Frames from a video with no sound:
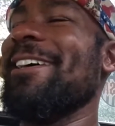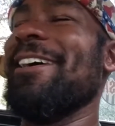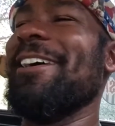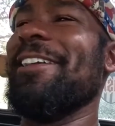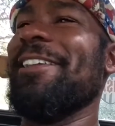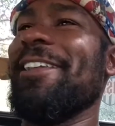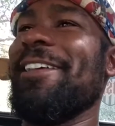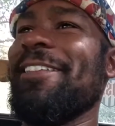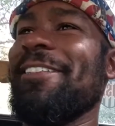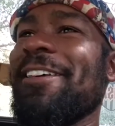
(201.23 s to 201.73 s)

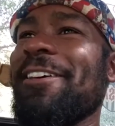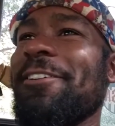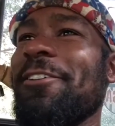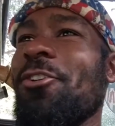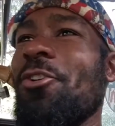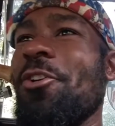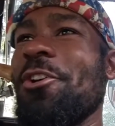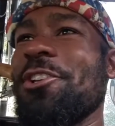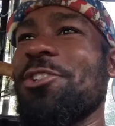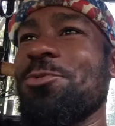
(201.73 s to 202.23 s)
they
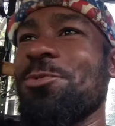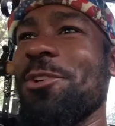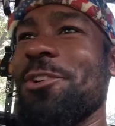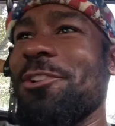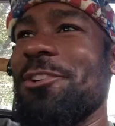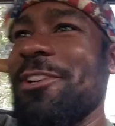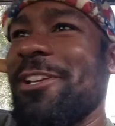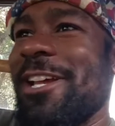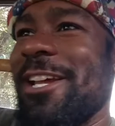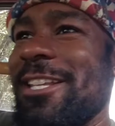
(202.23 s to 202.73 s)
go on
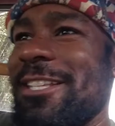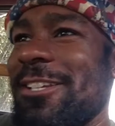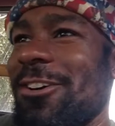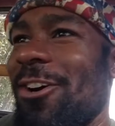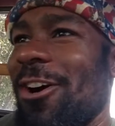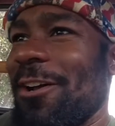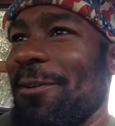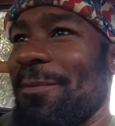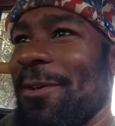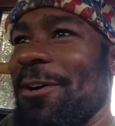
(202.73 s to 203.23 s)
Twitter and they
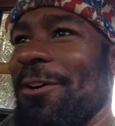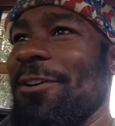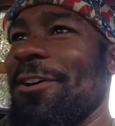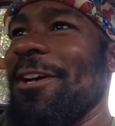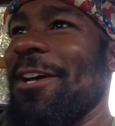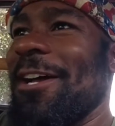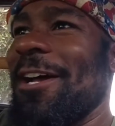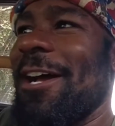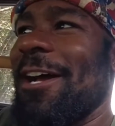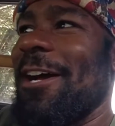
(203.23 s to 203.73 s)
talk about
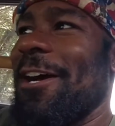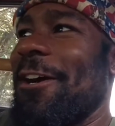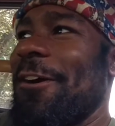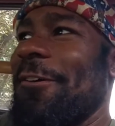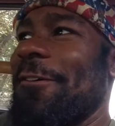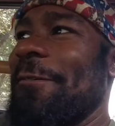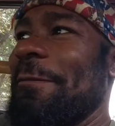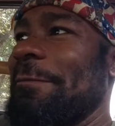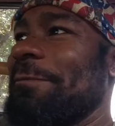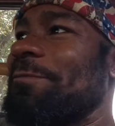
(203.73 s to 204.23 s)

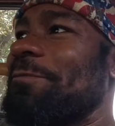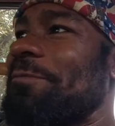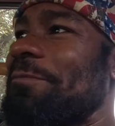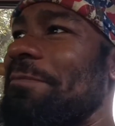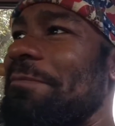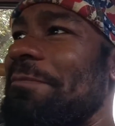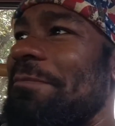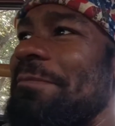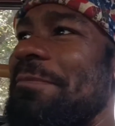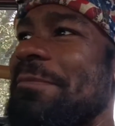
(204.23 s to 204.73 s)
how,
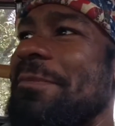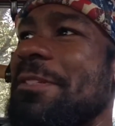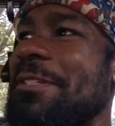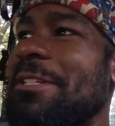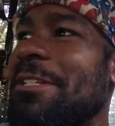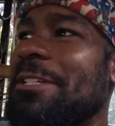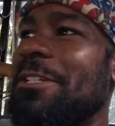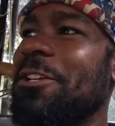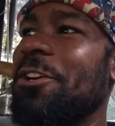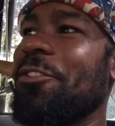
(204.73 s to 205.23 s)

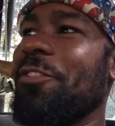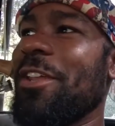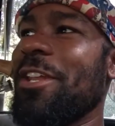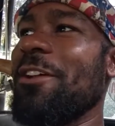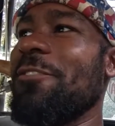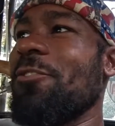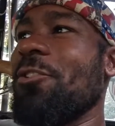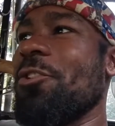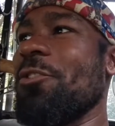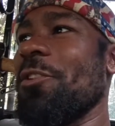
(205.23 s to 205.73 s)
you know, they
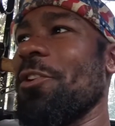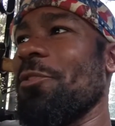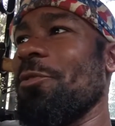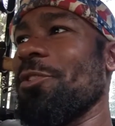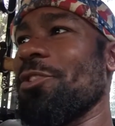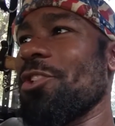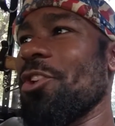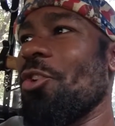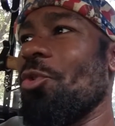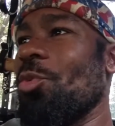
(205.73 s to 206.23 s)
never heard of
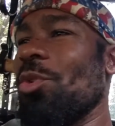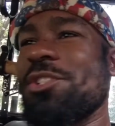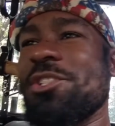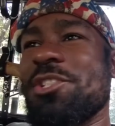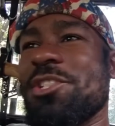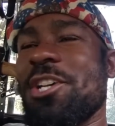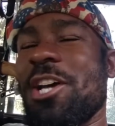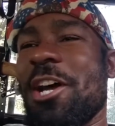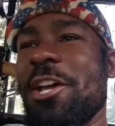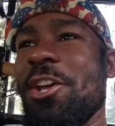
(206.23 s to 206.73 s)
this. What is
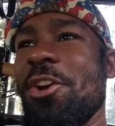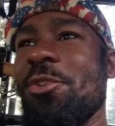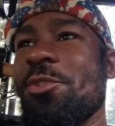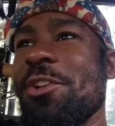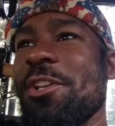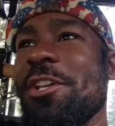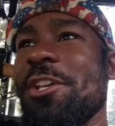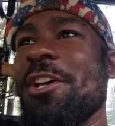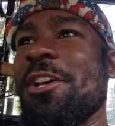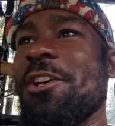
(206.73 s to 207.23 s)
this
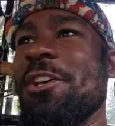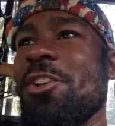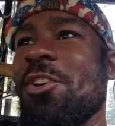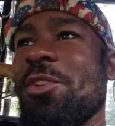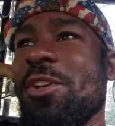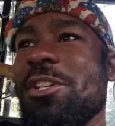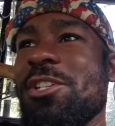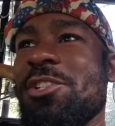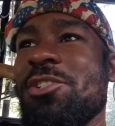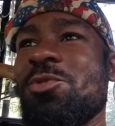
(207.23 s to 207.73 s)
coyote? You know,
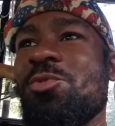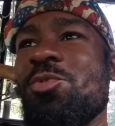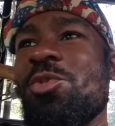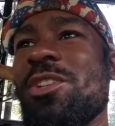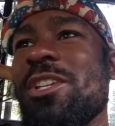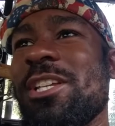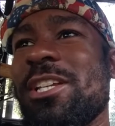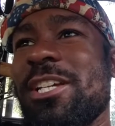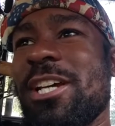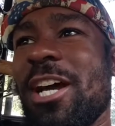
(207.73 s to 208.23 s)
is it
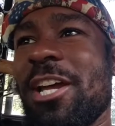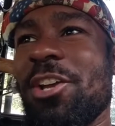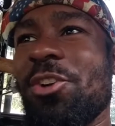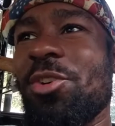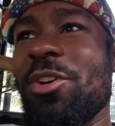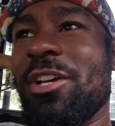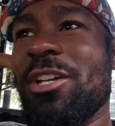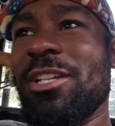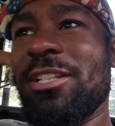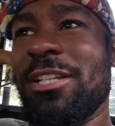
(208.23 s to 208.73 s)
really
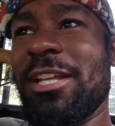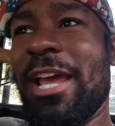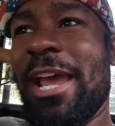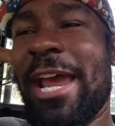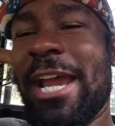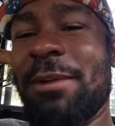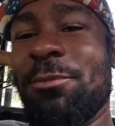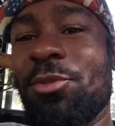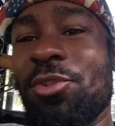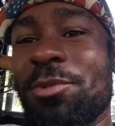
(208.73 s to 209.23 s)
coyote, the
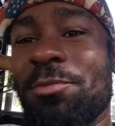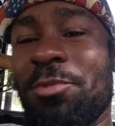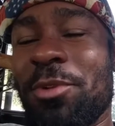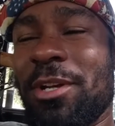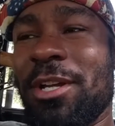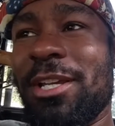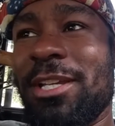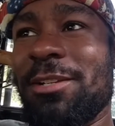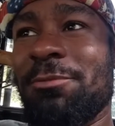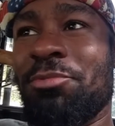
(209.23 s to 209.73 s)
animal of
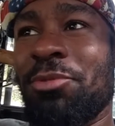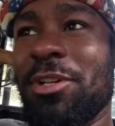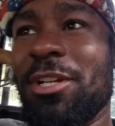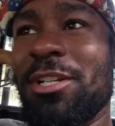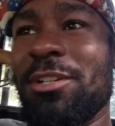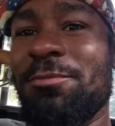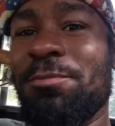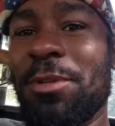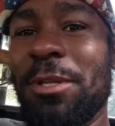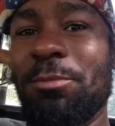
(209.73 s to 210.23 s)

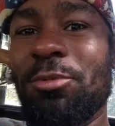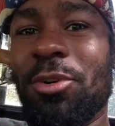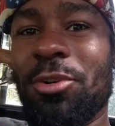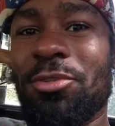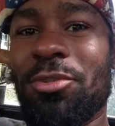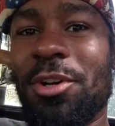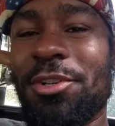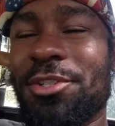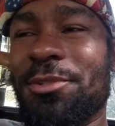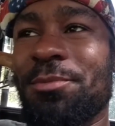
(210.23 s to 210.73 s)
bringing people
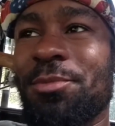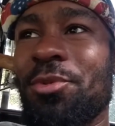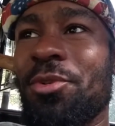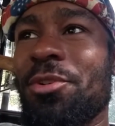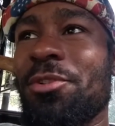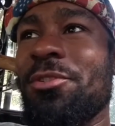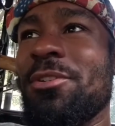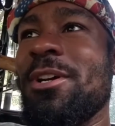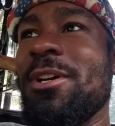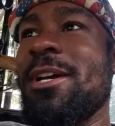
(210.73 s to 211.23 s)
across the
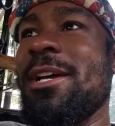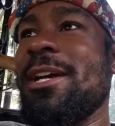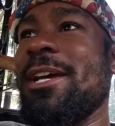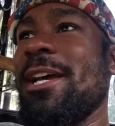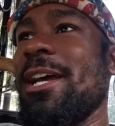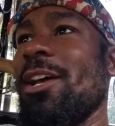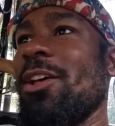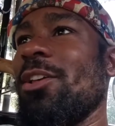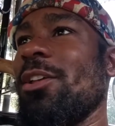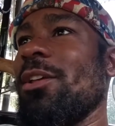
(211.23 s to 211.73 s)
border?
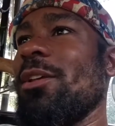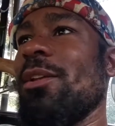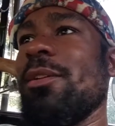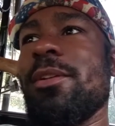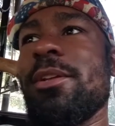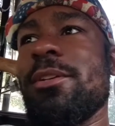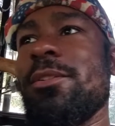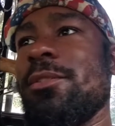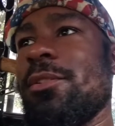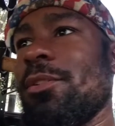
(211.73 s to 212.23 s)

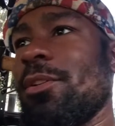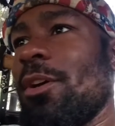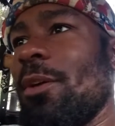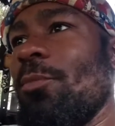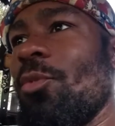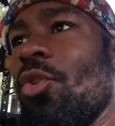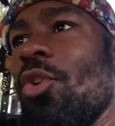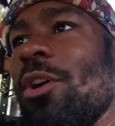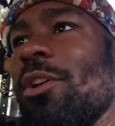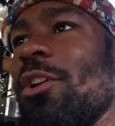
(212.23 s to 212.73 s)
Like, come
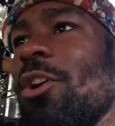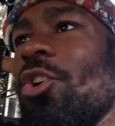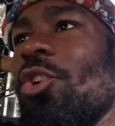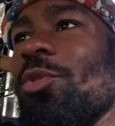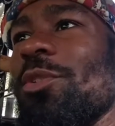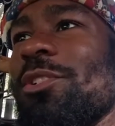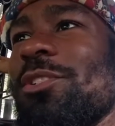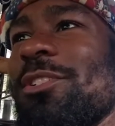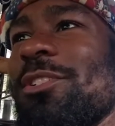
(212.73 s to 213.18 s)
on, no.